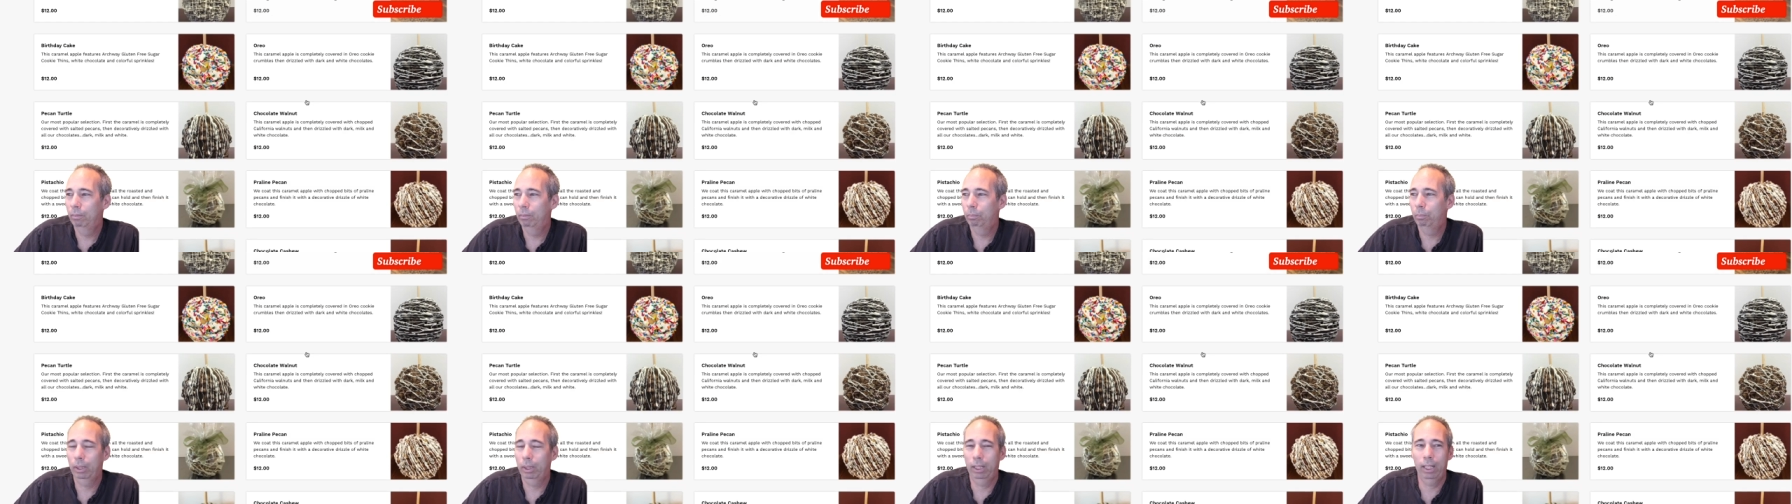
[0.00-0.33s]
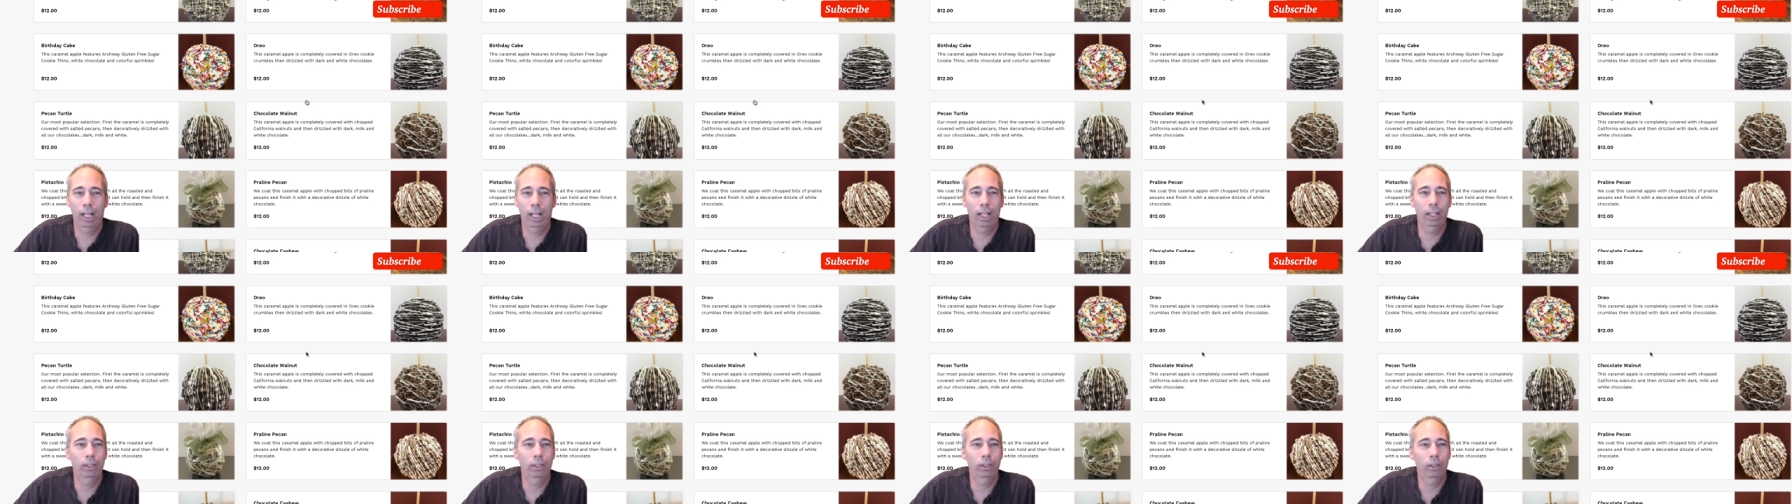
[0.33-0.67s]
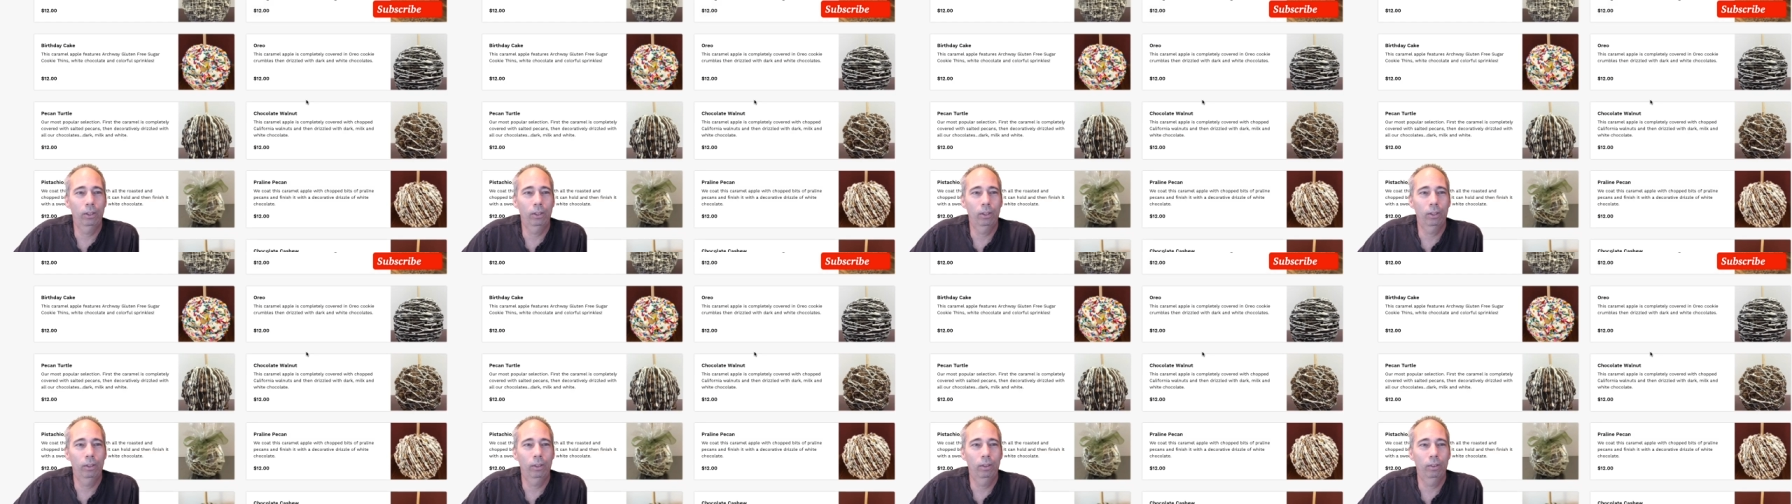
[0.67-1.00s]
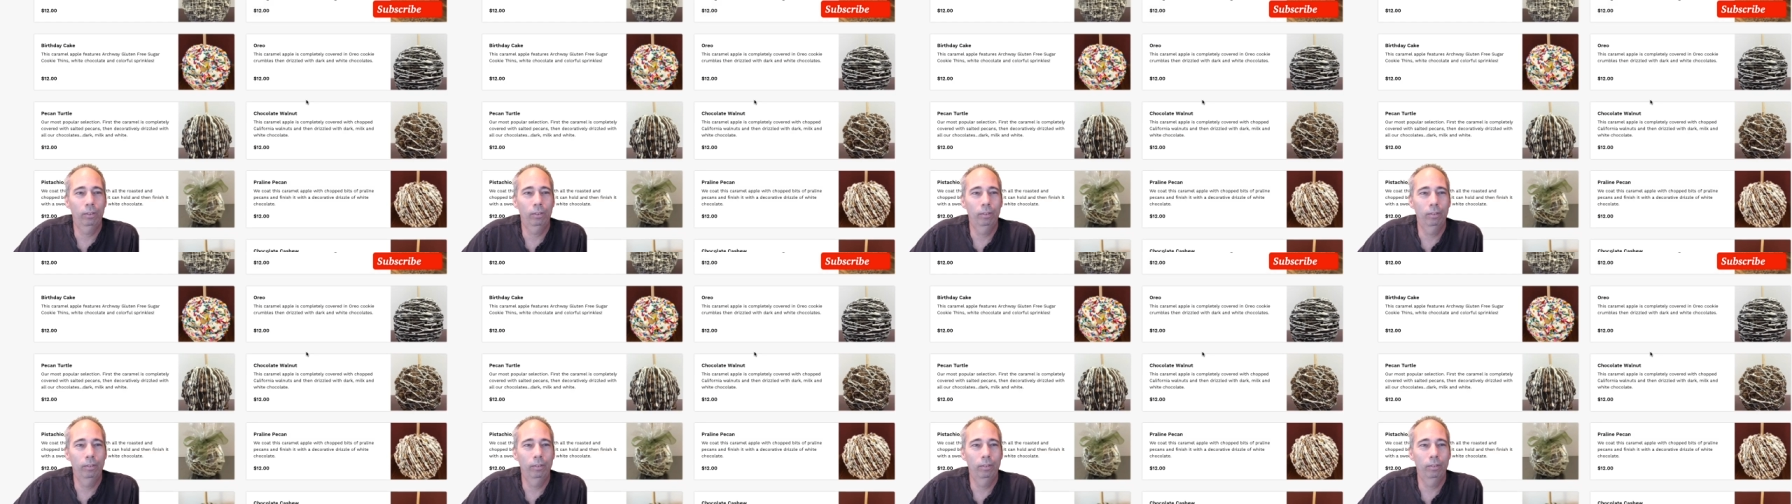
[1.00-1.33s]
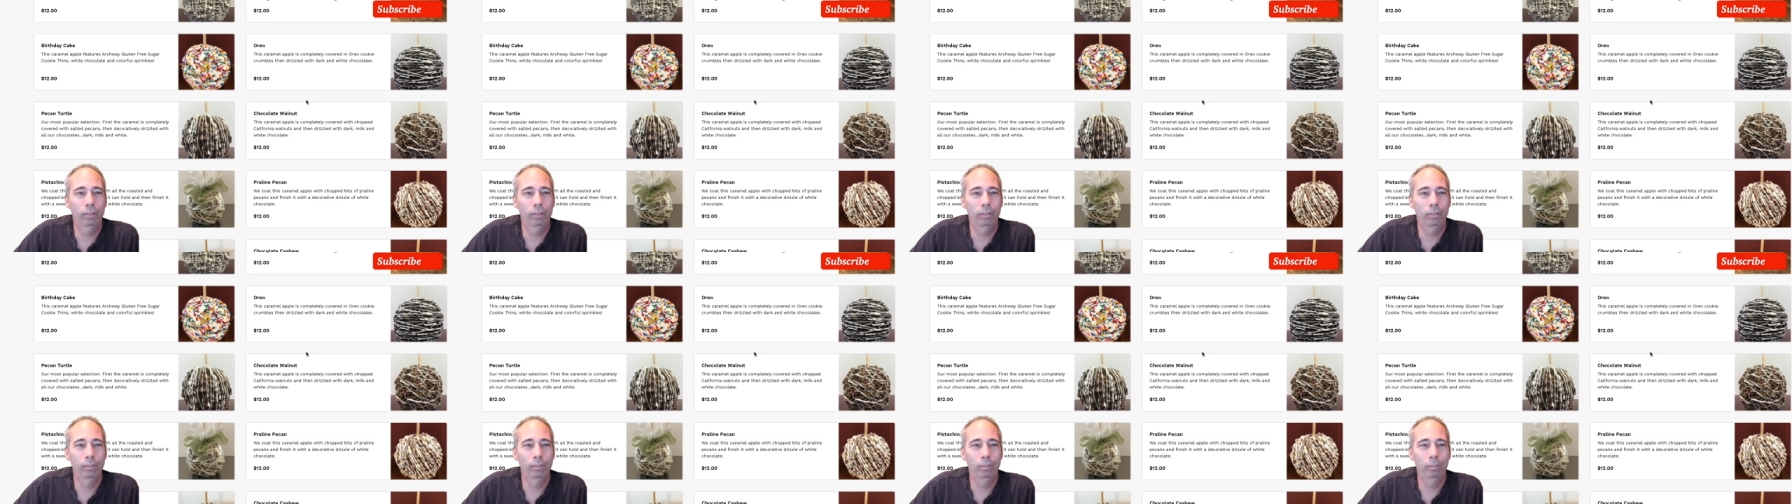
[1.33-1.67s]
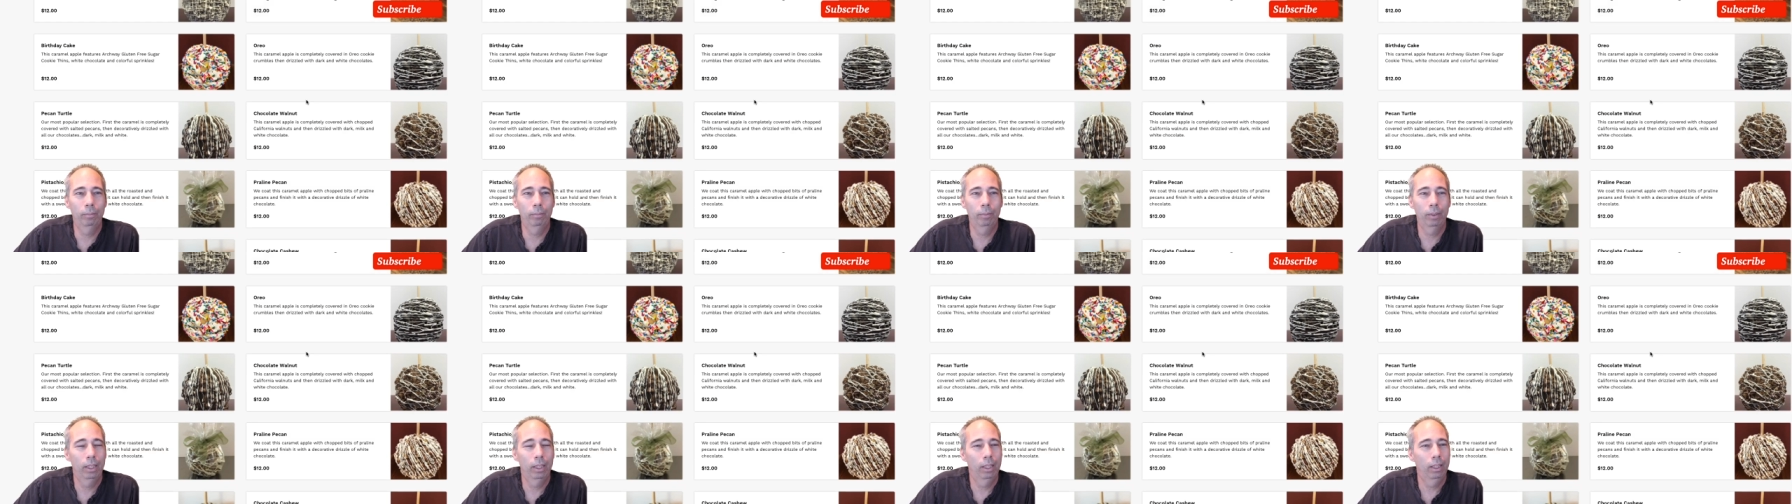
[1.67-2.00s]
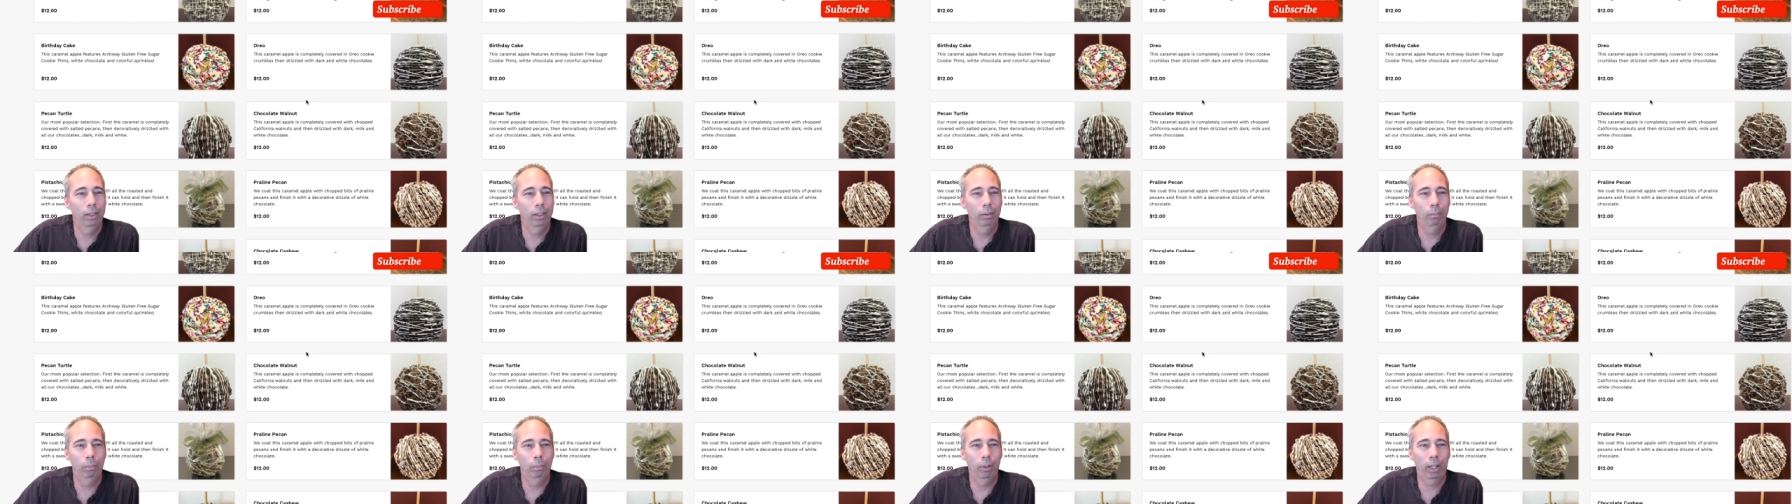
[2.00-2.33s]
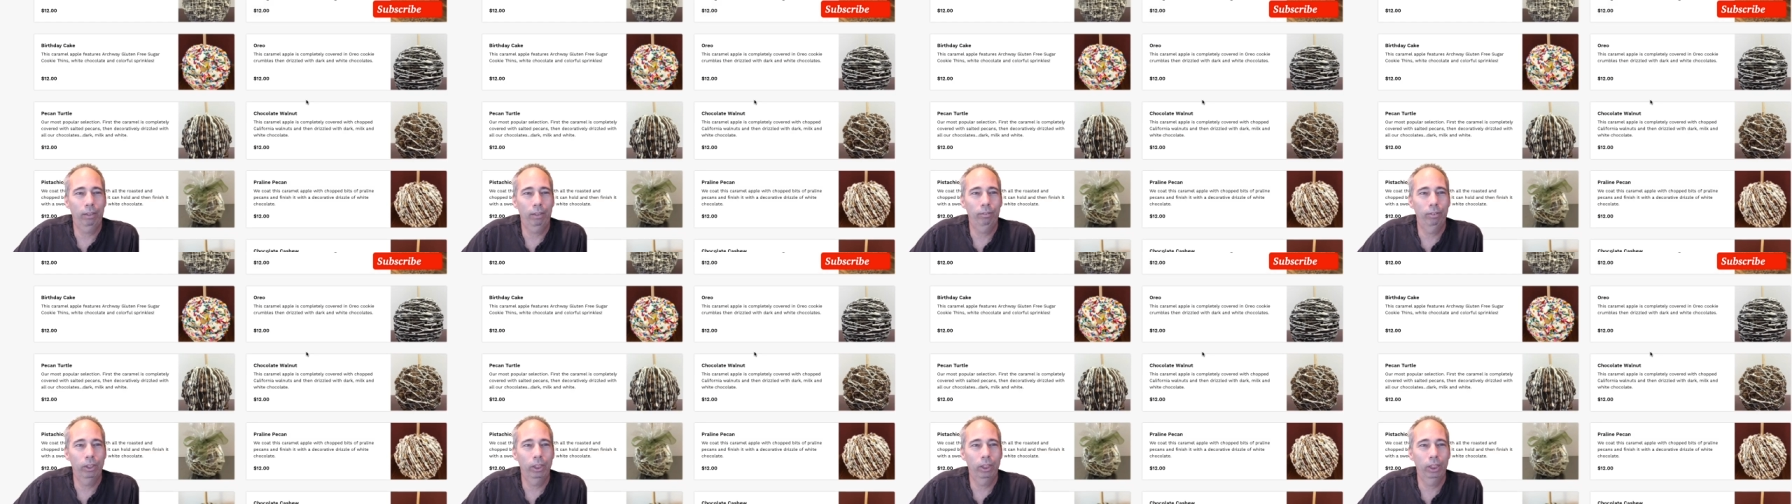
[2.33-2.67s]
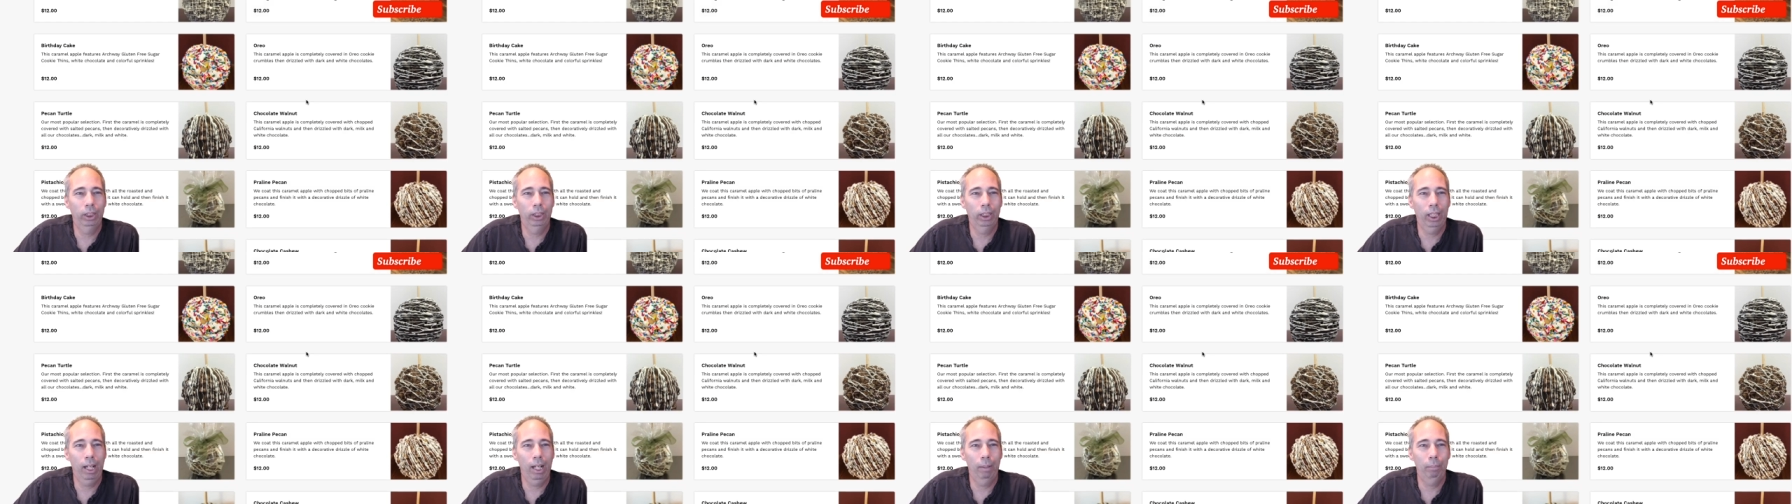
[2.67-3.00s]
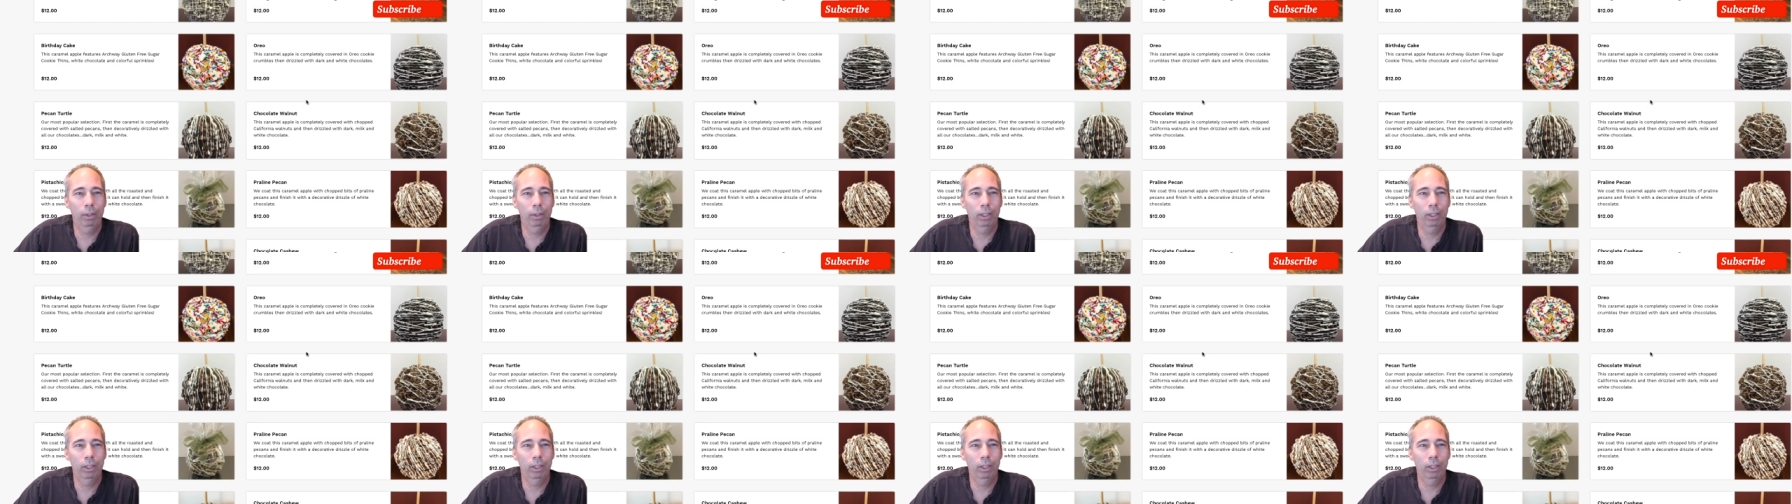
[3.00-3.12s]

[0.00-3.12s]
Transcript: pecan turtle. Breakfast of Champions,